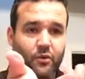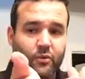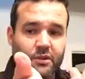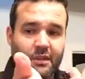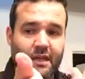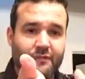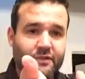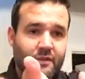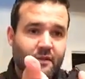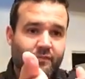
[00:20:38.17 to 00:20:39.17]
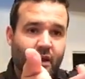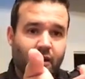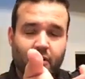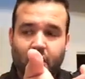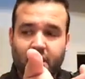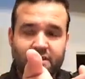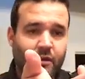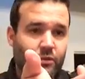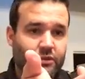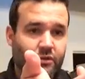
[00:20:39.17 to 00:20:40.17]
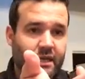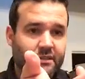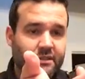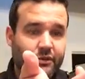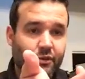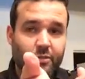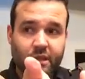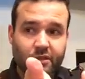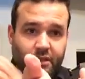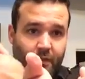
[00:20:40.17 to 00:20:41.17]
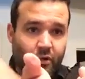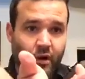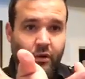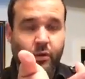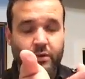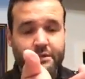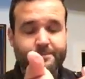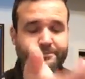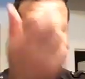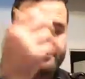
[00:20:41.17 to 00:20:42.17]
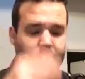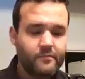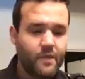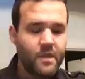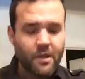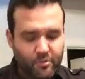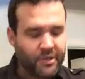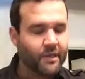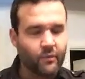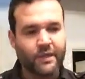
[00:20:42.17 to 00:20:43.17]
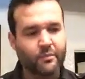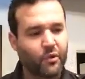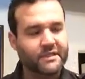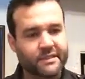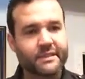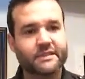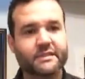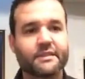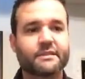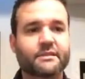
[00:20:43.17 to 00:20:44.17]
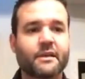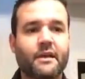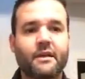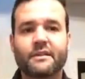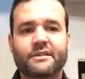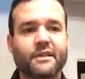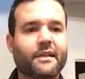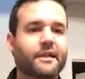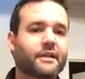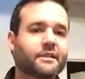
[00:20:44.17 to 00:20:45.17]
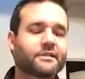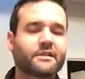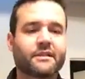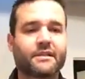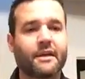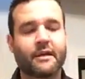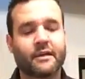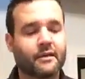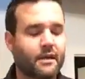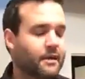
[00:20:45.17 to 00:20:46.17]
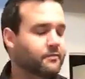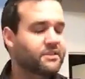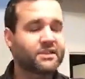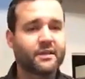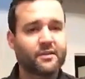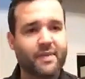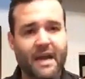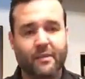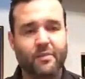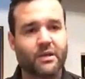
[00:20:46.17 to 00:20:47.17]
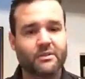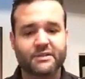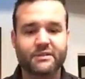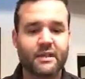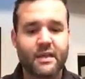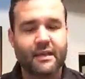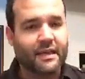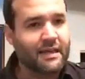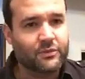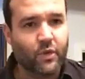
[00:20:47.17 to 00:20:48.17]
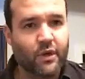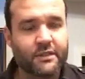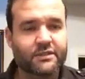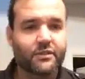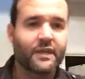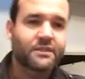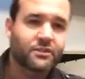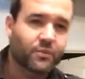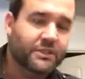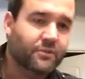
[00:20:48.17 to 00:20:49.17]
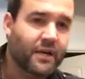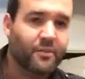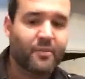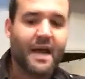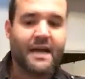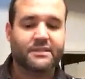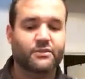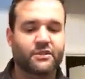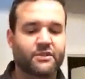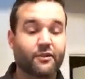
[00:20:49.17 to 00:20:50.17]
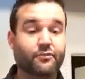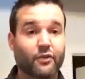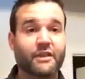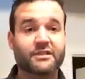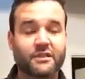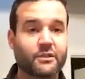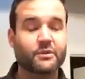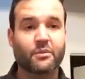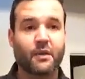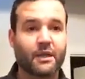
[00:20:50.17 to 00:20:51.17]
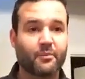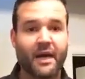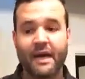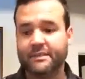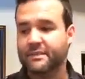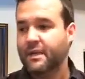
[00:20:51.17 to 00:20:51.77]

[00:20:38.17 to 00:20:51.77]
with the left, fire across. That works great in CQB as you're coming around corners. But anyway, the point to this is you see it here, you see it there, you see it on the back of belts, guys wearing it so they can just reach around the back so that their front is clear with their MOLLE packs